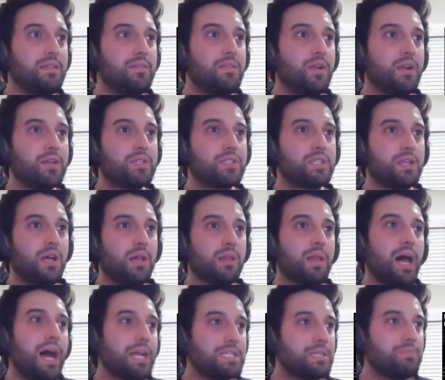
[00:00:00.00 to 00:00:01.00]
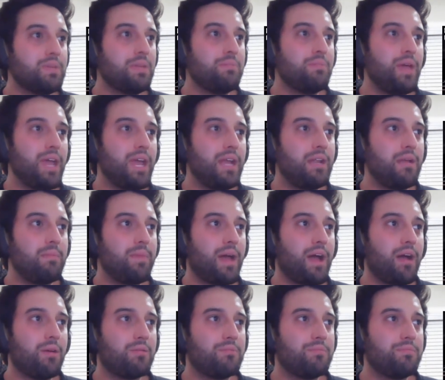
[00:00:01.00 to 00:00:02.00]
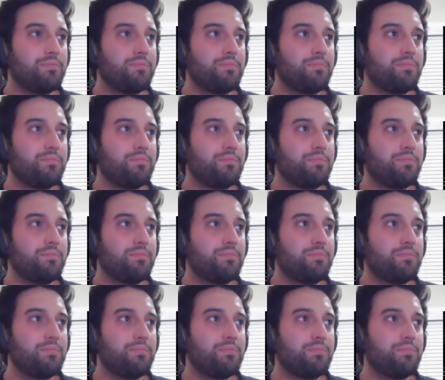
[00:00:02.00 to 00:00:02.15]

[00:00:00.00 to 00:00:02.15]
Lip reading: there's a lot to be made about